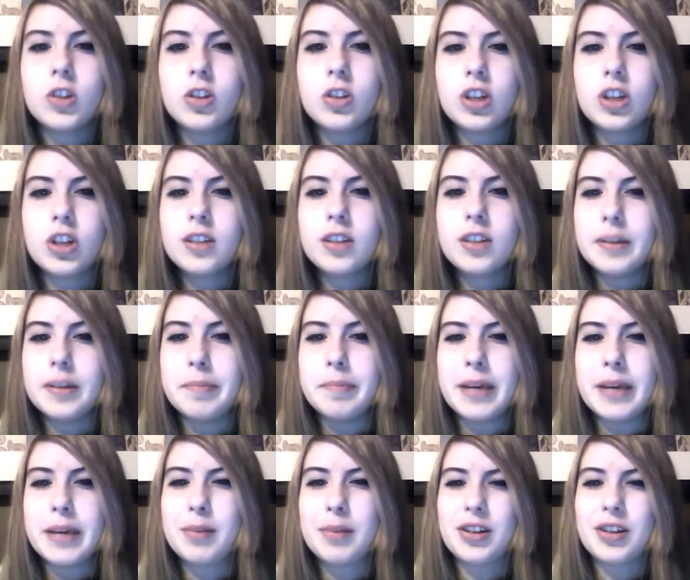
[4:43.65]
Justin
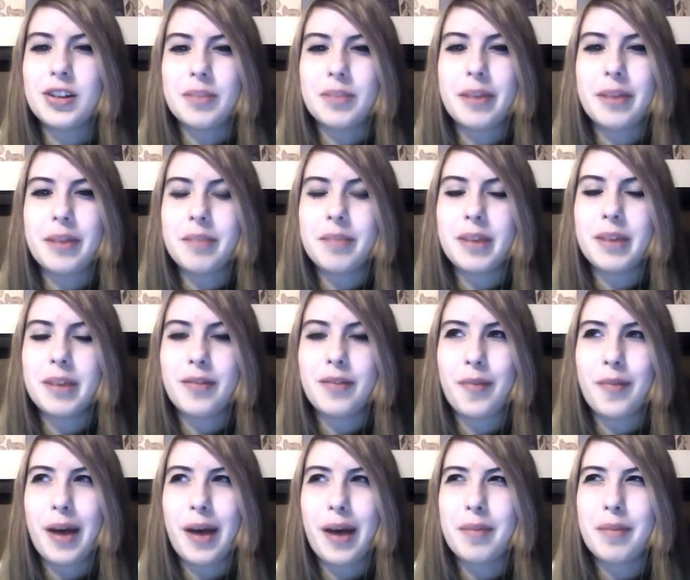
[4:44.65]
Bieber is a pet peeve of
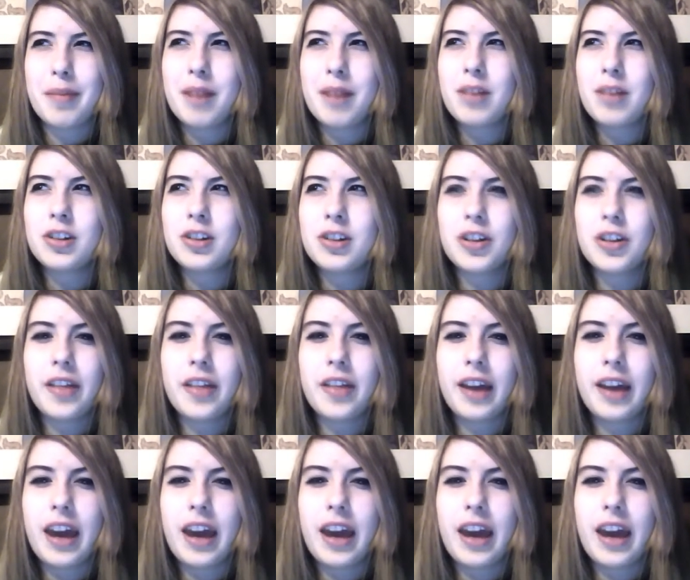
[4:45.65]
mine, but I'm not sure that